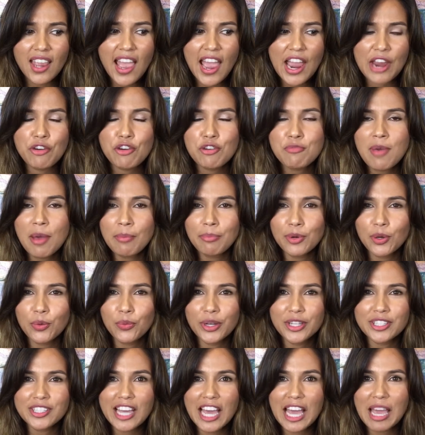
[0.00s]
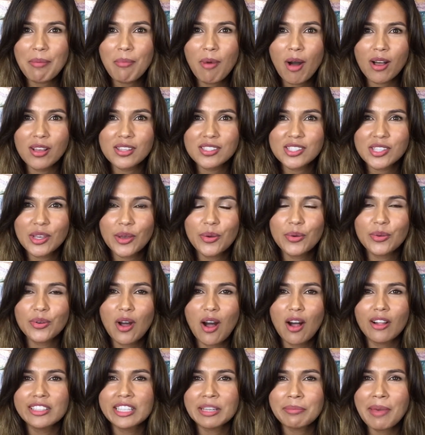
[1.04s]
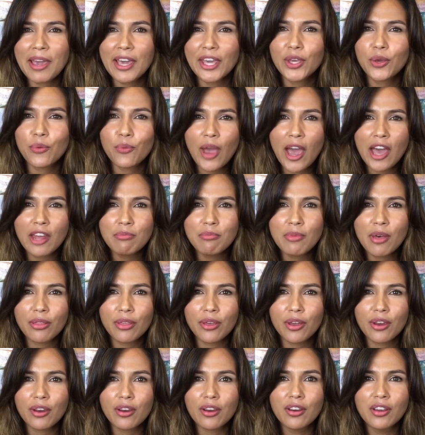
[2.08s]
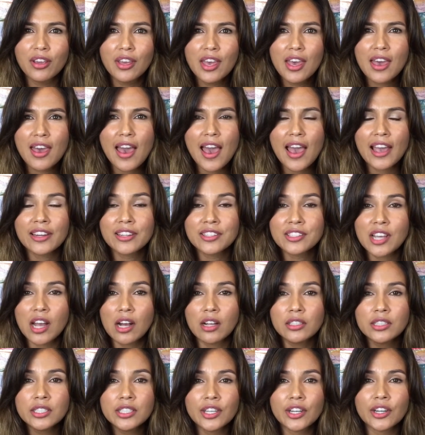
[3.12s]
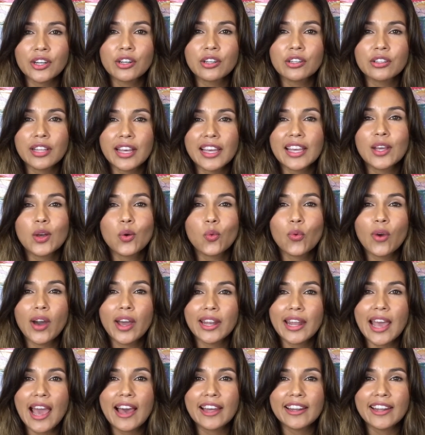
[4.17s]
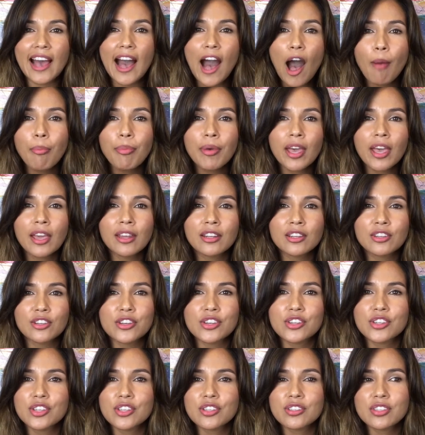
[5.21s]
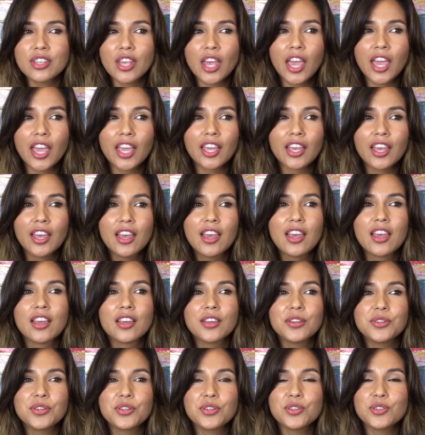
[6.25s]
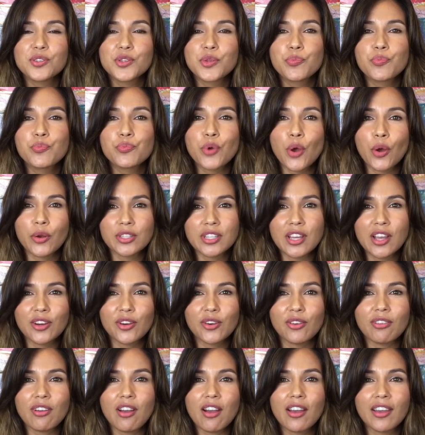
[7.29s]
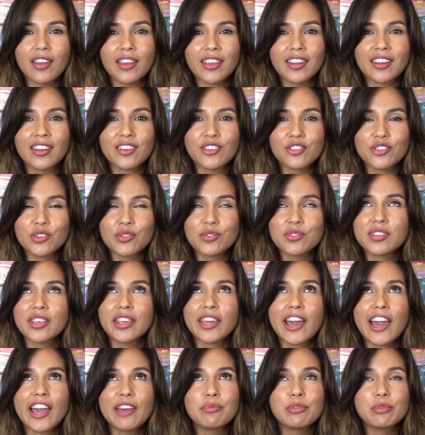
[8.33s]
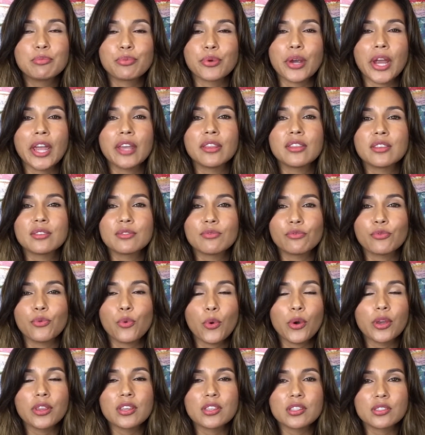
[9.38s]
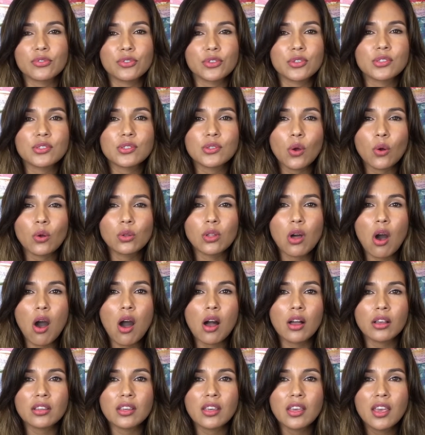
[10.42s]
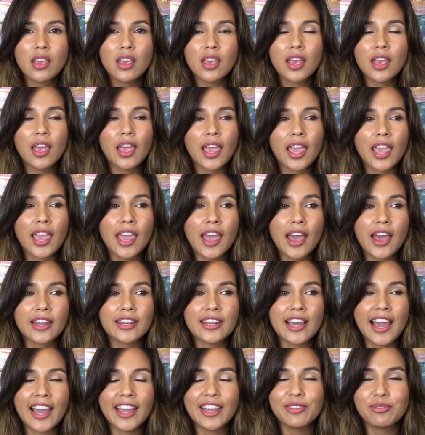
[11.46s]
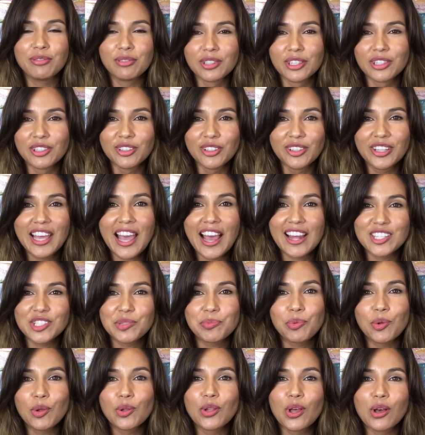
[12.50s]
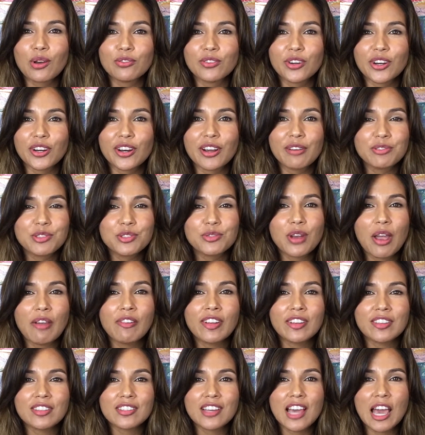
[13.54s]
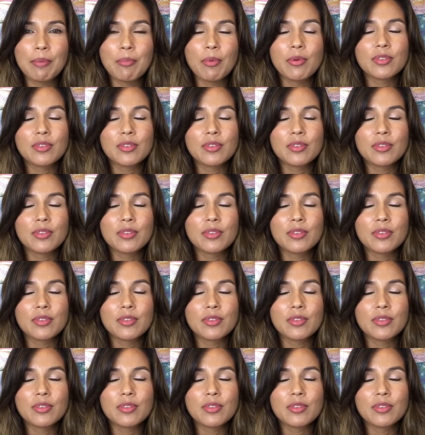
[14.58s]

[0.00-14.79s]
I remember one time also calling my grandmother and telling her like what had happened, and she just broke down crying, and she was like, "I've been praying for this for so long." And I literally had to pull over. I was driving at the time.